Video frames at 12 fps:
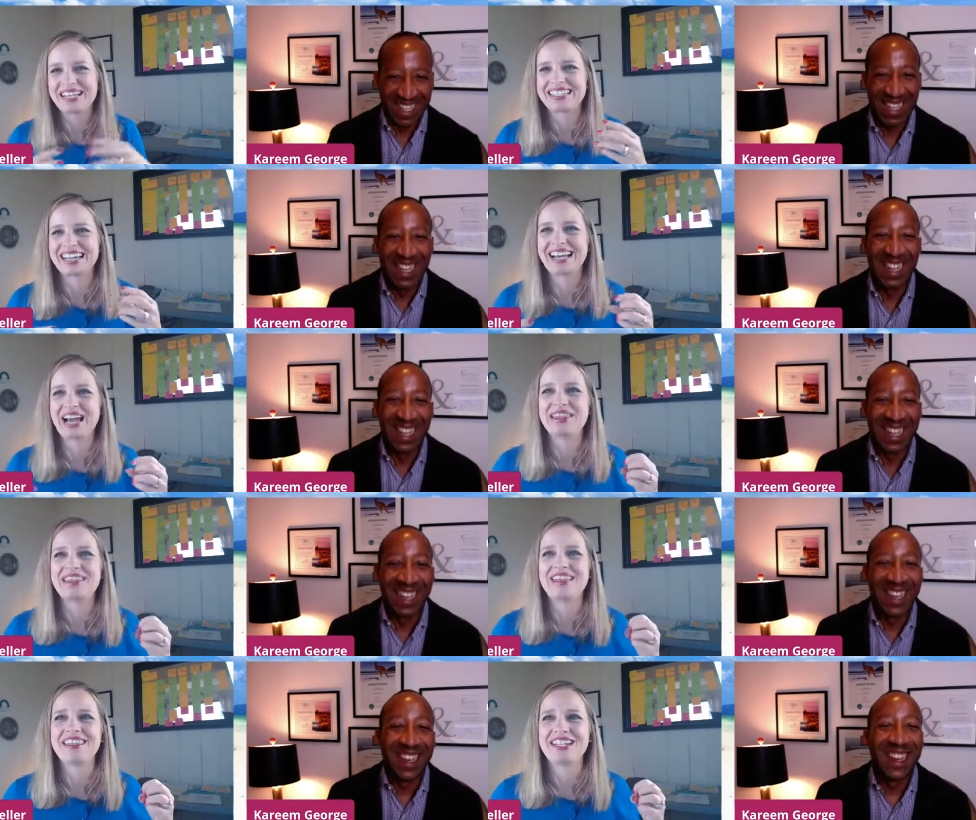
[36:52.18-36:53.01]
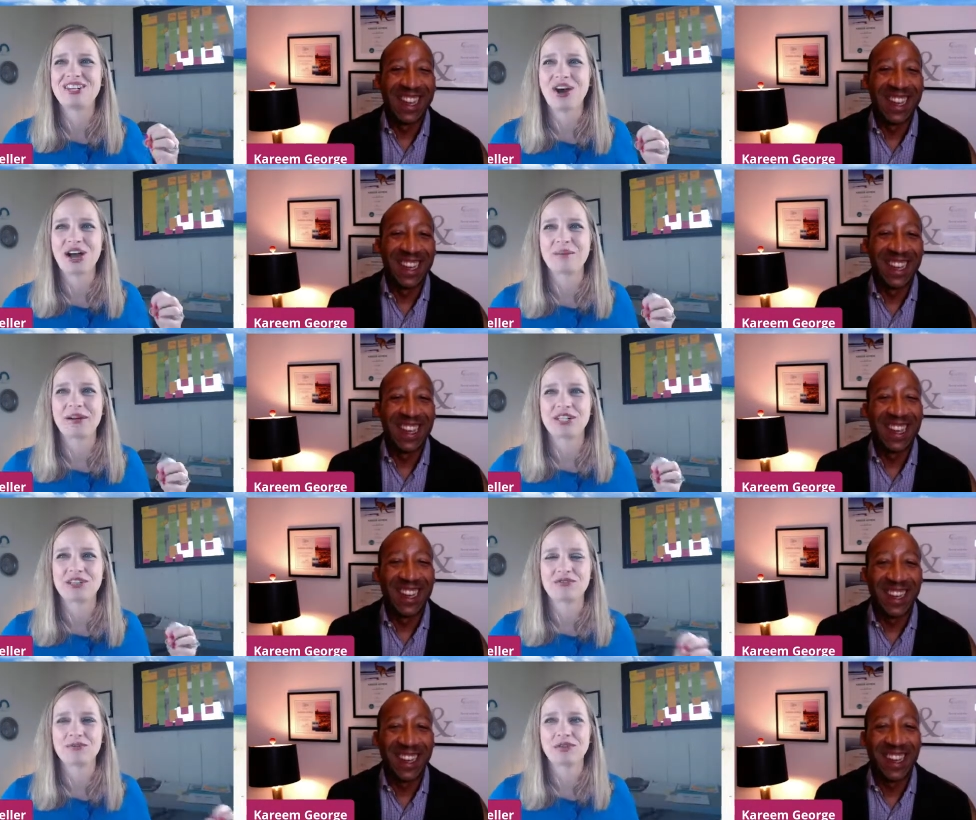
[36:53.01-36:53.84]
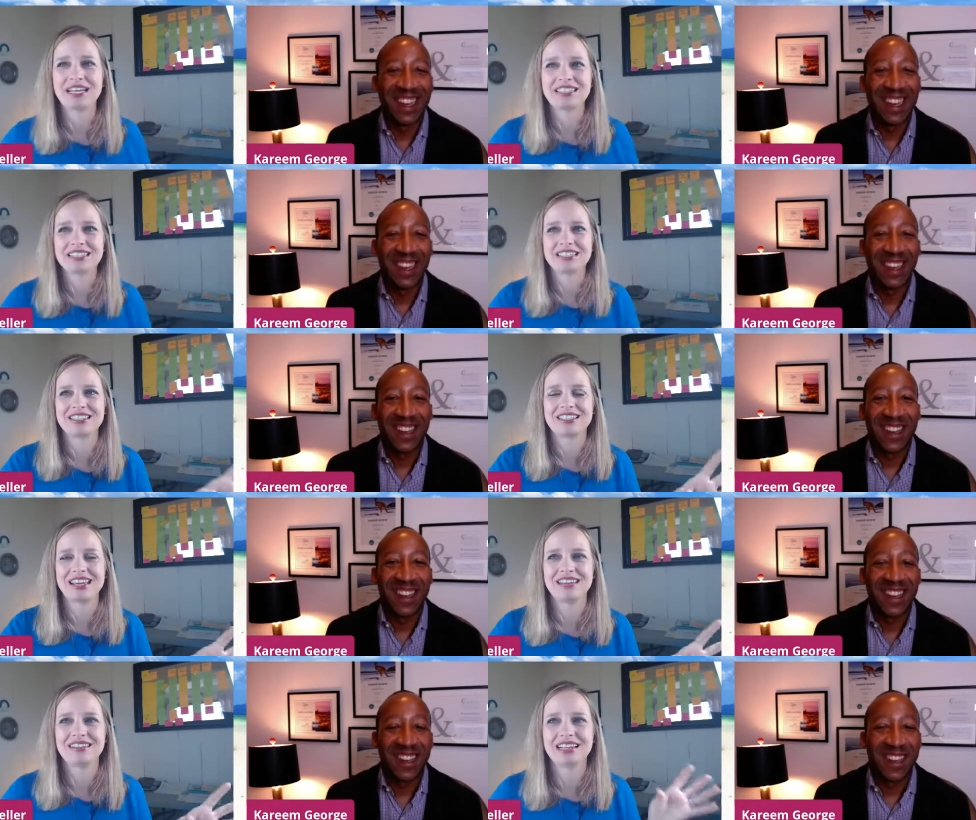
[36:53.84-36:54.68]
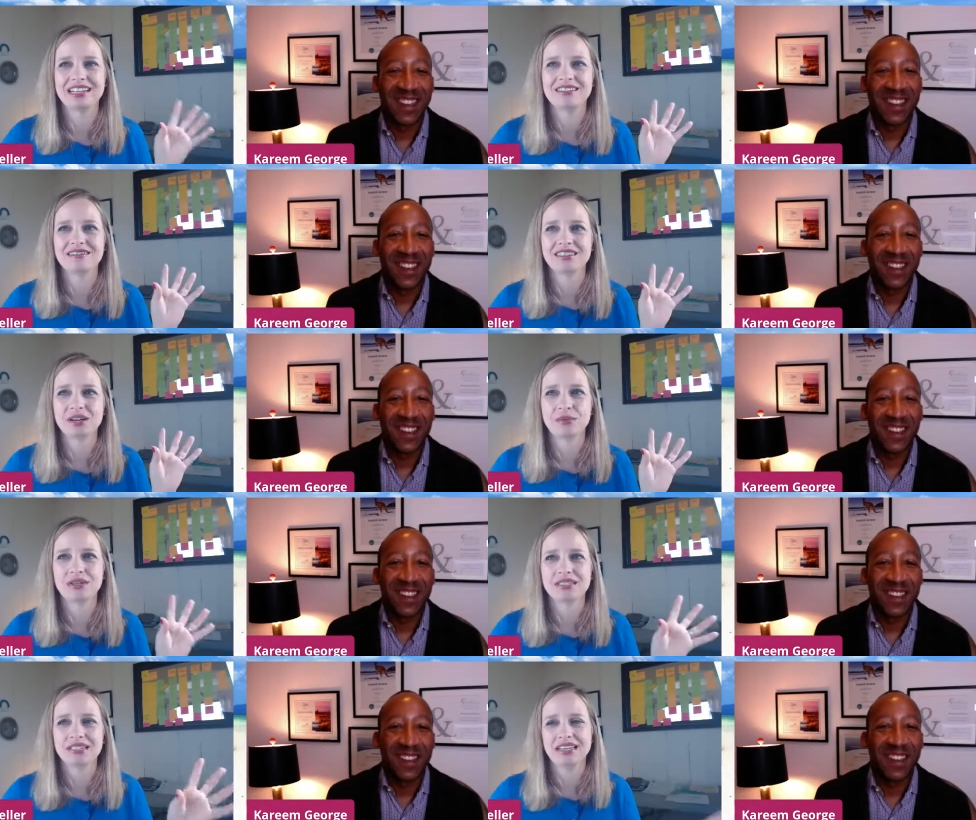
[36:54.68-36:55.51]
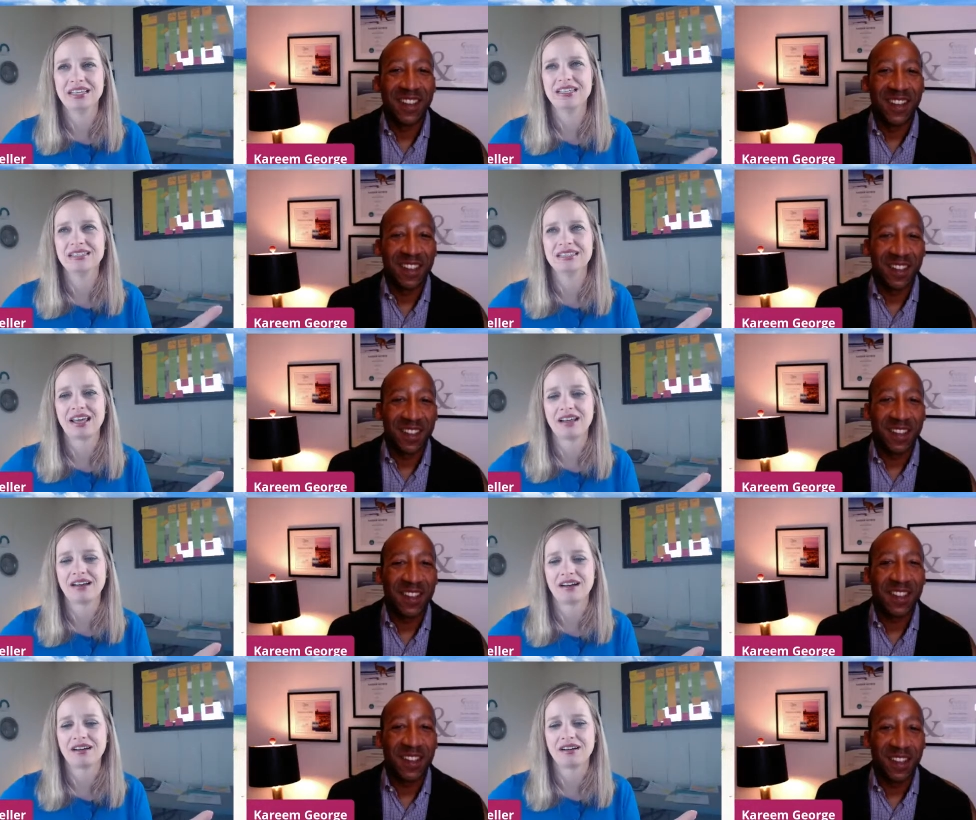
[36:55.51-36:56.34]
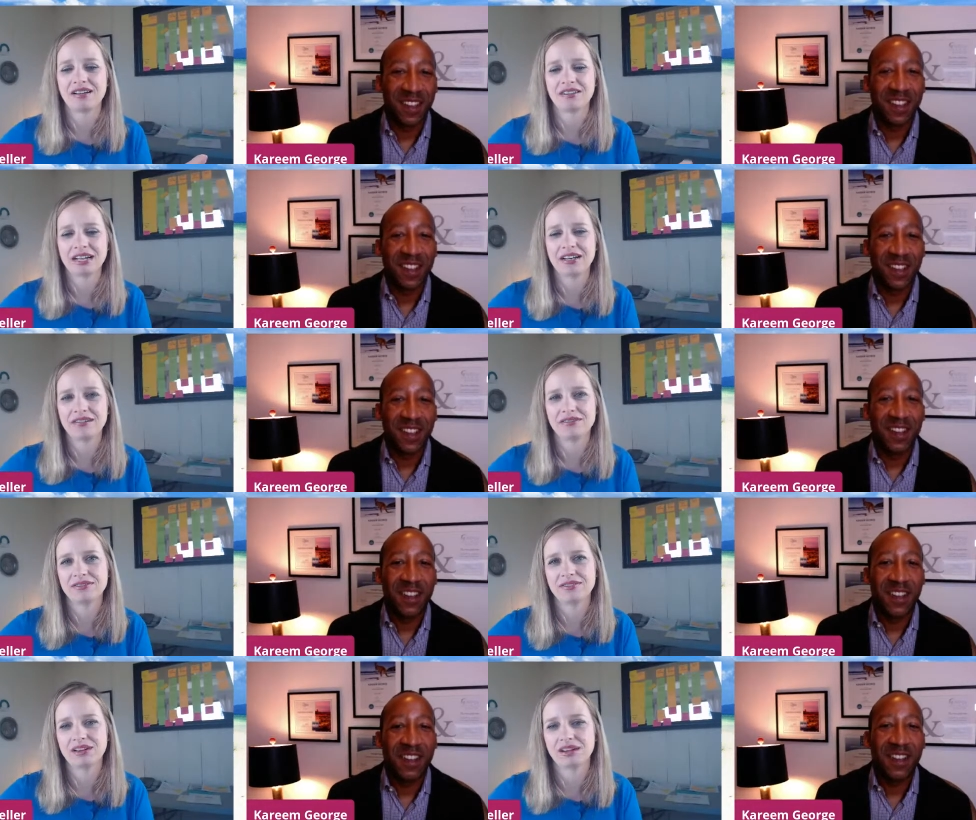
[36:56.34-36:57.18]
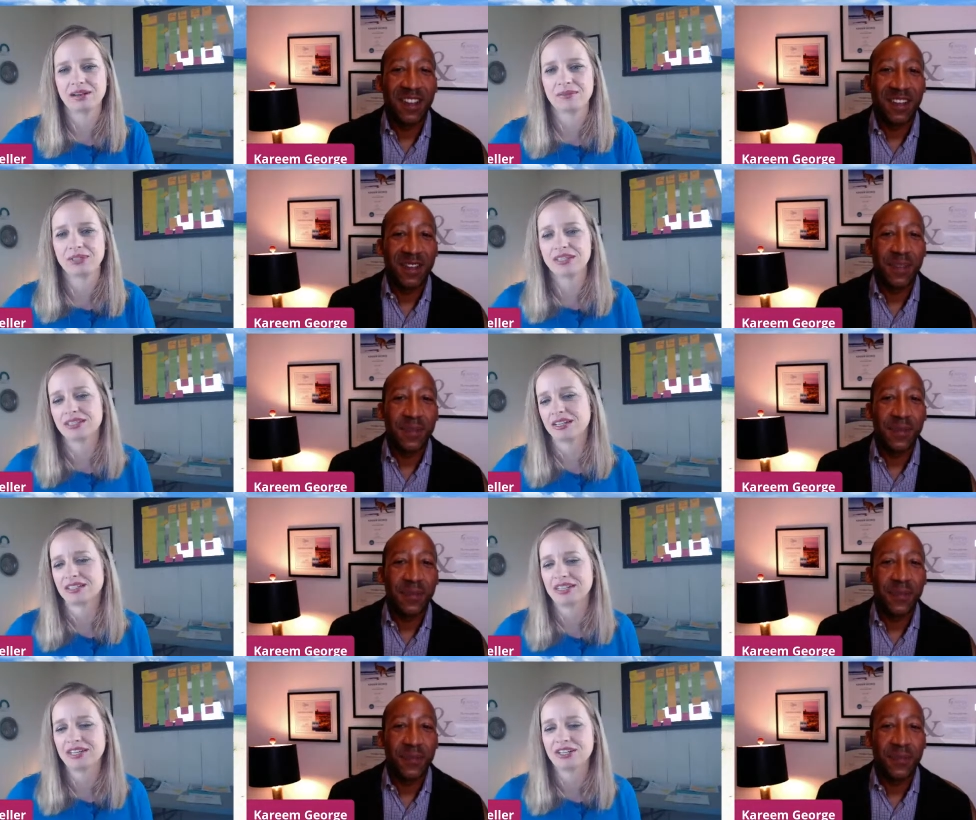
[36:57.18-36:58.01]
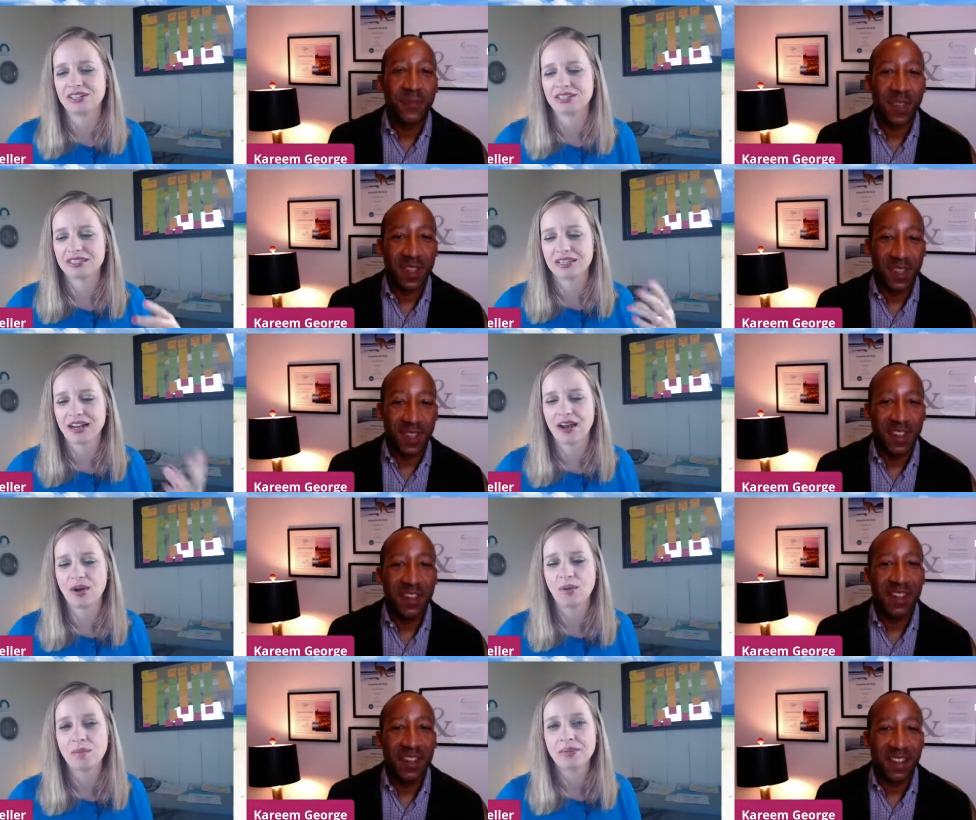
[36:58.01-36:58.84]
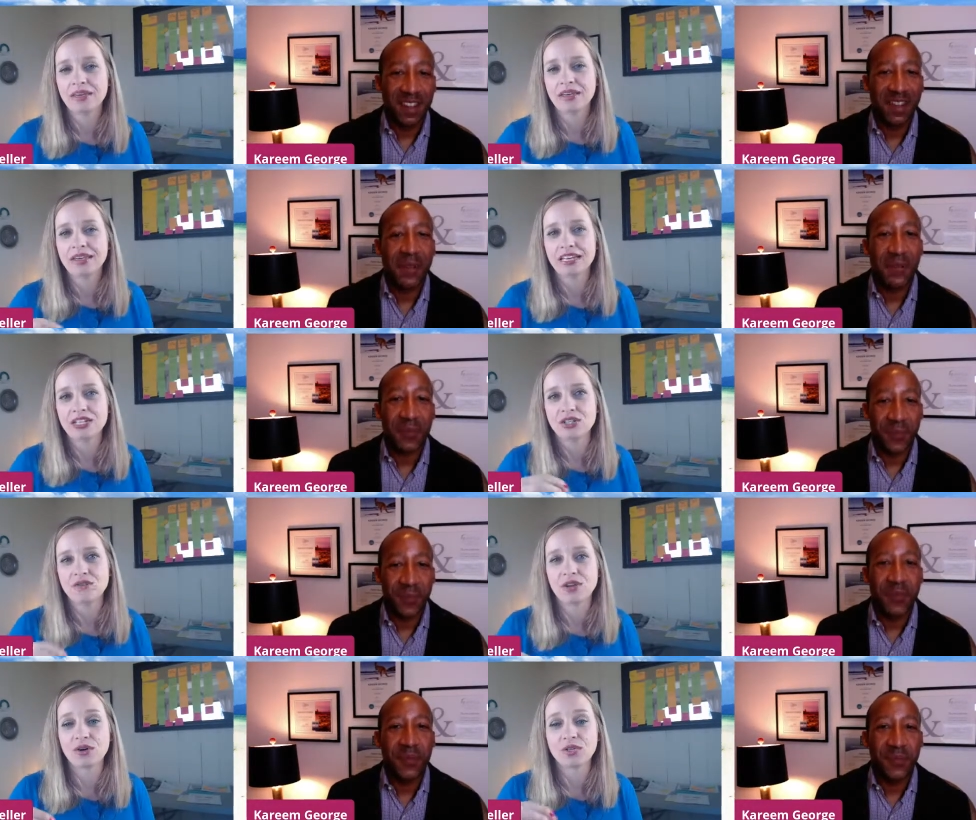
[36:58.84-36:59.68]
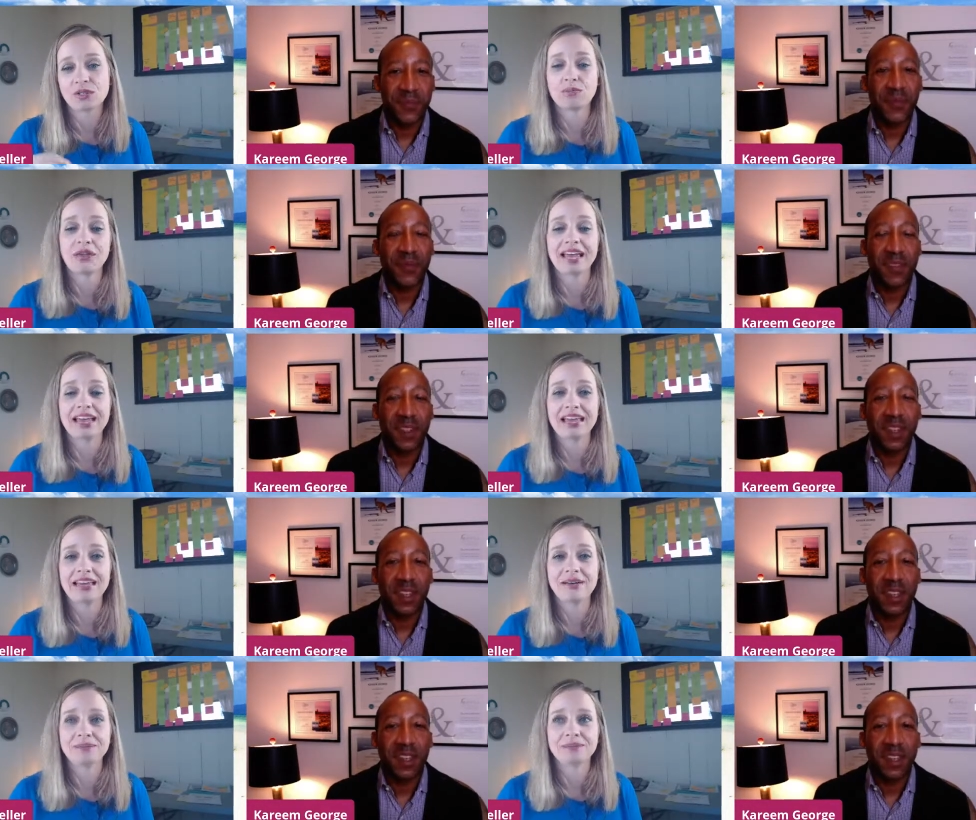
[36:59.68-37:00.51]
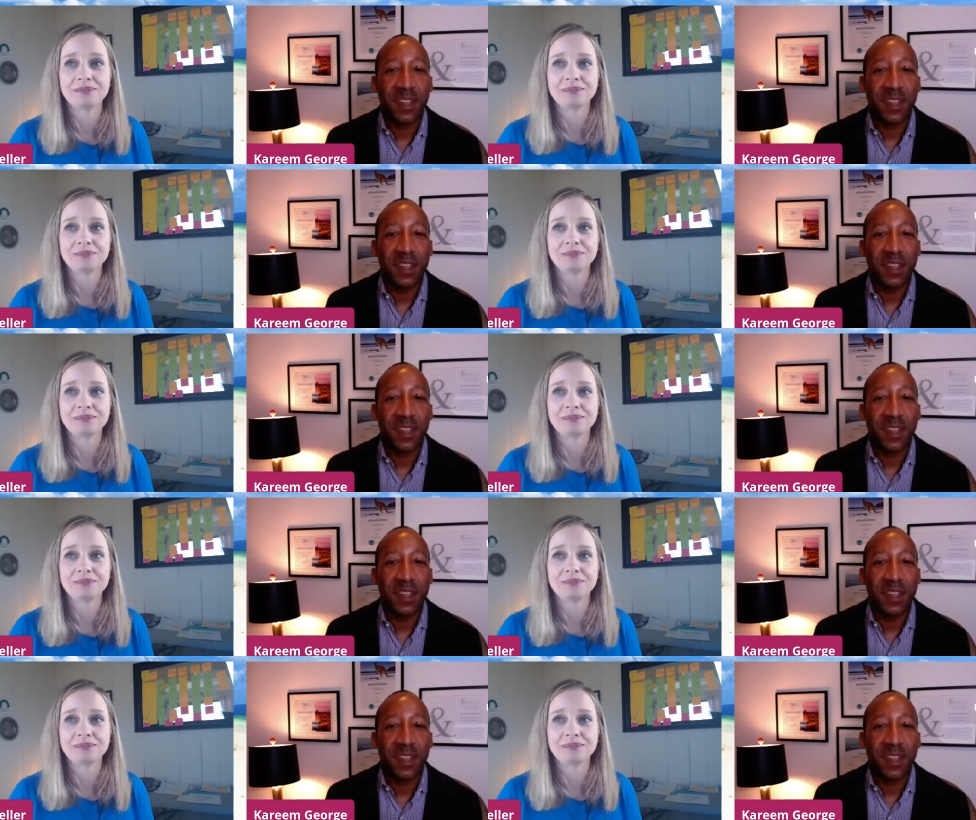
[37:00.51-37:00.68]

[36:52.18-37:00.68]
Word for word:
Speaker 1: but it's like, and then they talk about different places and and the cuisines that are native um, to these destinations and how yep. each of those play